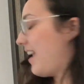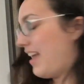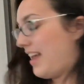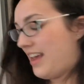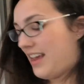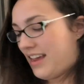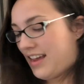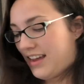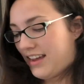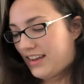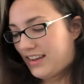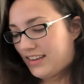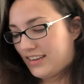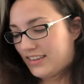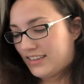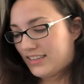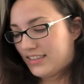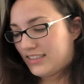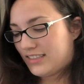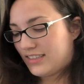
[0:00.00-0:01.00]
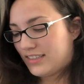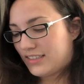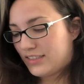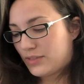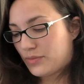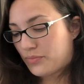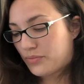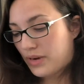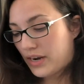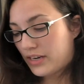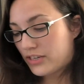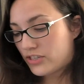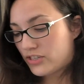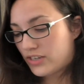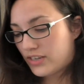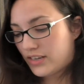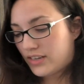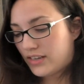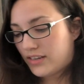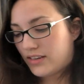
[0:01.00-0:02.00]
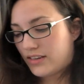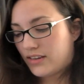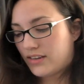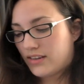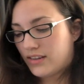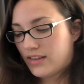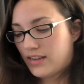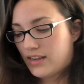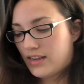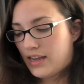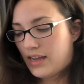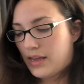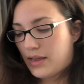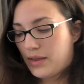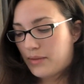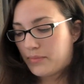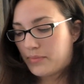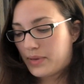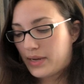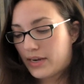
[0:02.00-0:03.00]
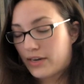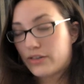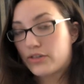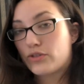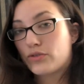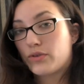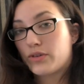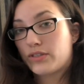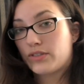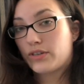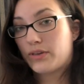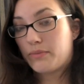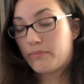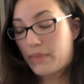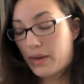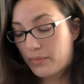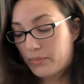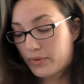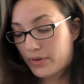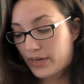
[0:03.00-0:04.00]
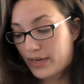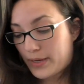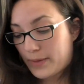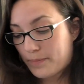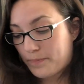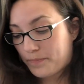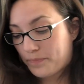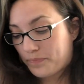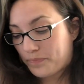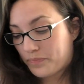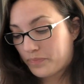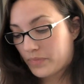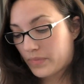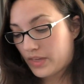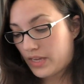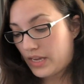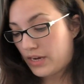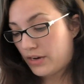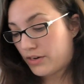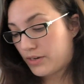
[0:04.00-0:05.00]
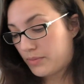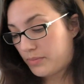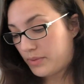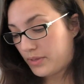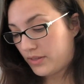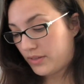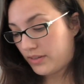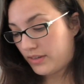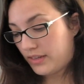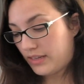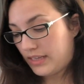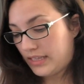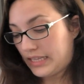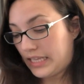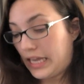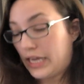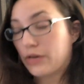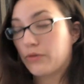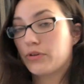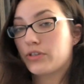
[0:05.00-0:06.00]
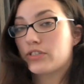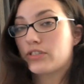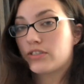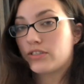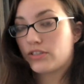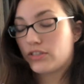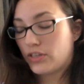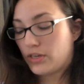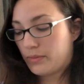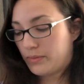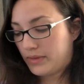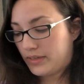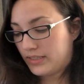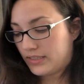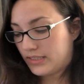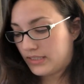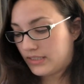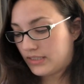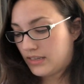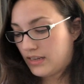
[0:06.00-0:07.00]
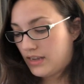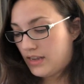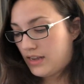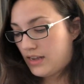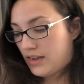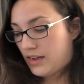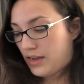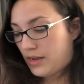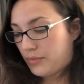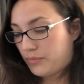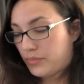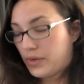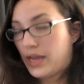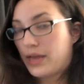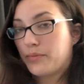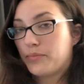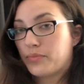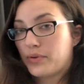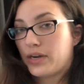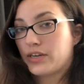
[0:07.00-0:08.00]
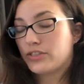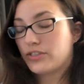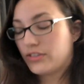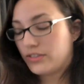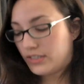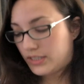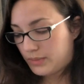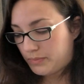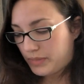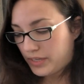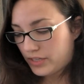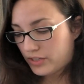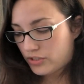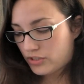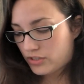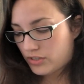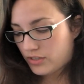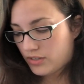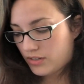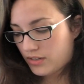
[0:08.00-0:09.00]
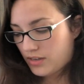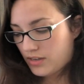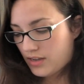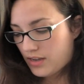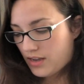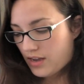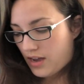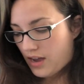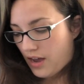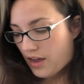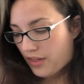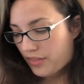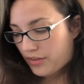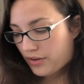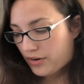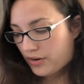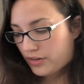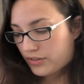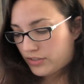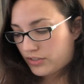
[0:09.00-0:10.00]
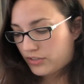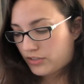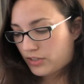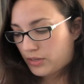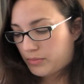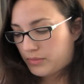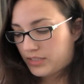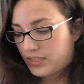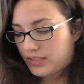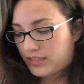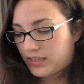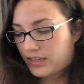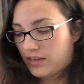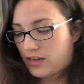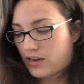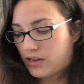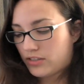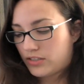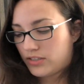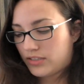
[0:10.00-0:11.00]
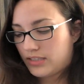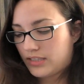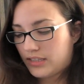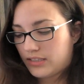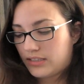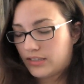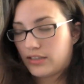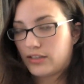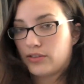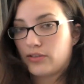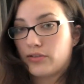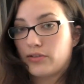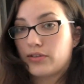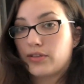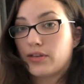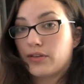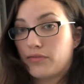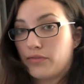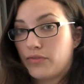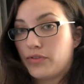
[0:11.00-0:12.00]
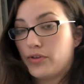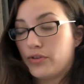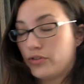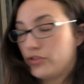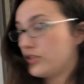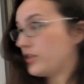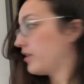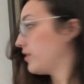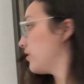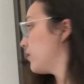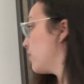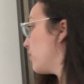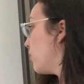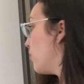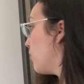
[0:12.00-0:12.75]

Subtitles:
and depression, impaired short-term memory, irritability, language disturbance, and pressured speech. Other disturbances in consciousness include confusion